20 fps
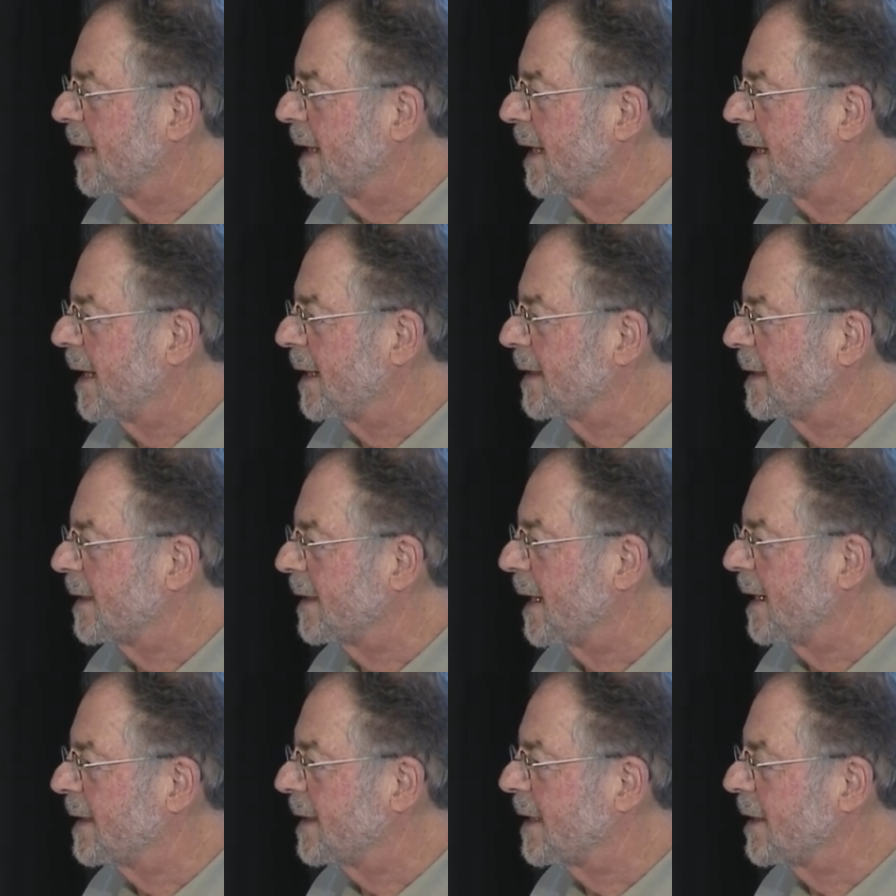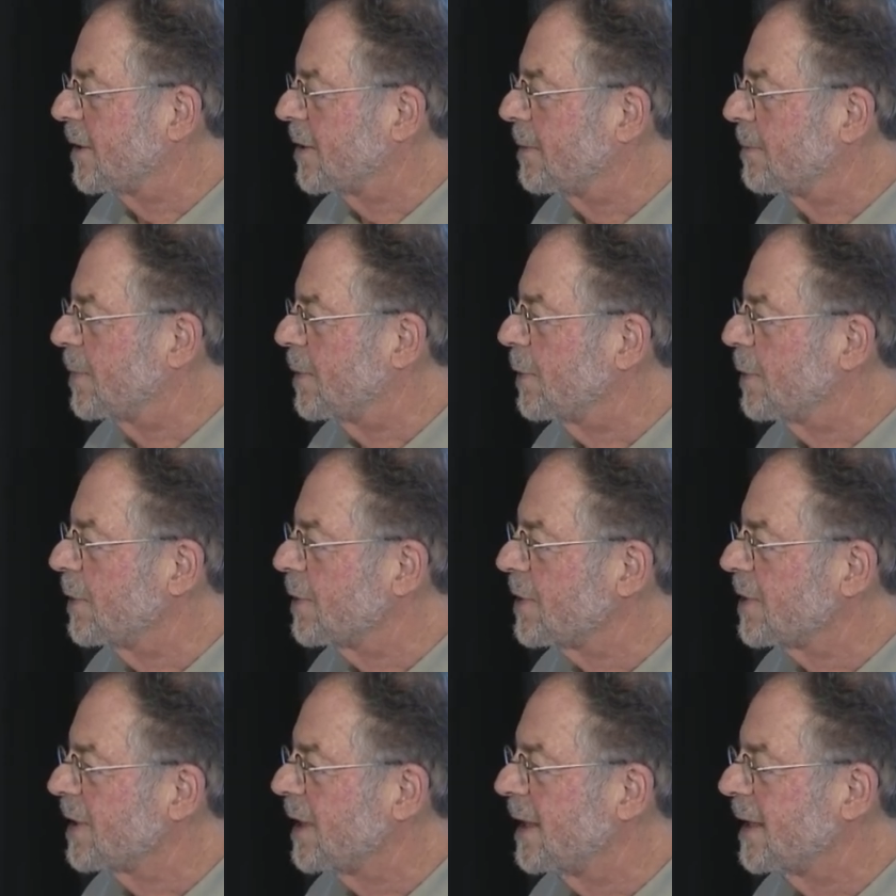And, and then computer
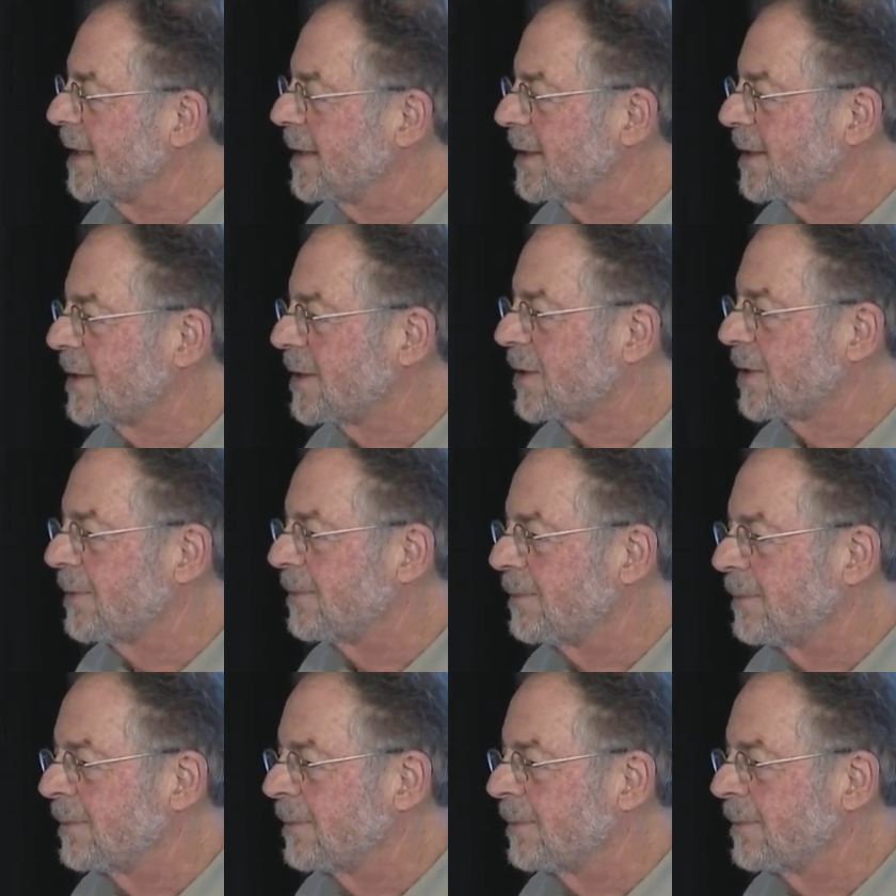science,